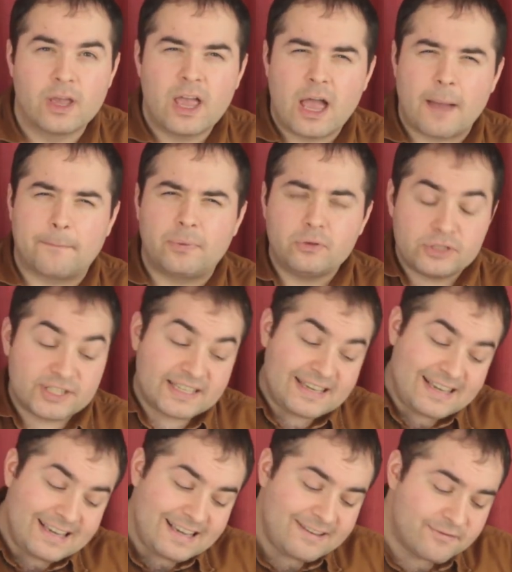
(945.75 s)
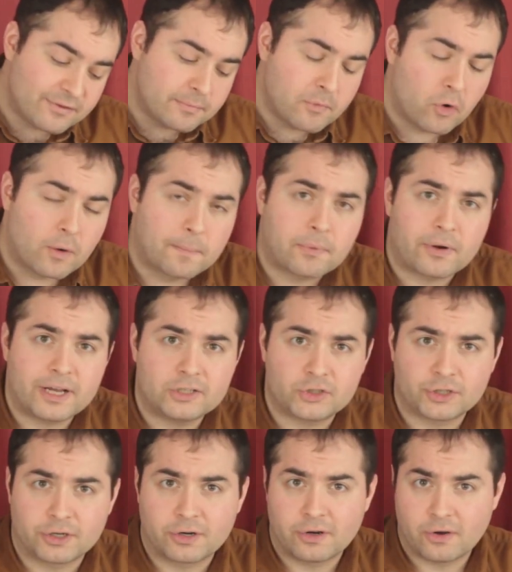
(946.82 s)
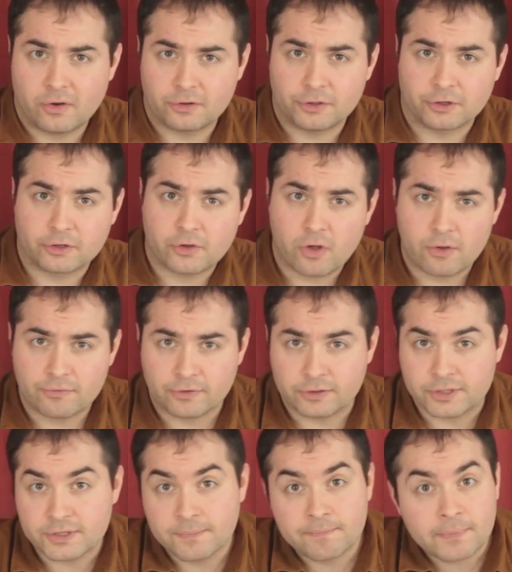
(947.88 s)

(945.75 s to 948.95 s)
and puts even more pressure on your coffers.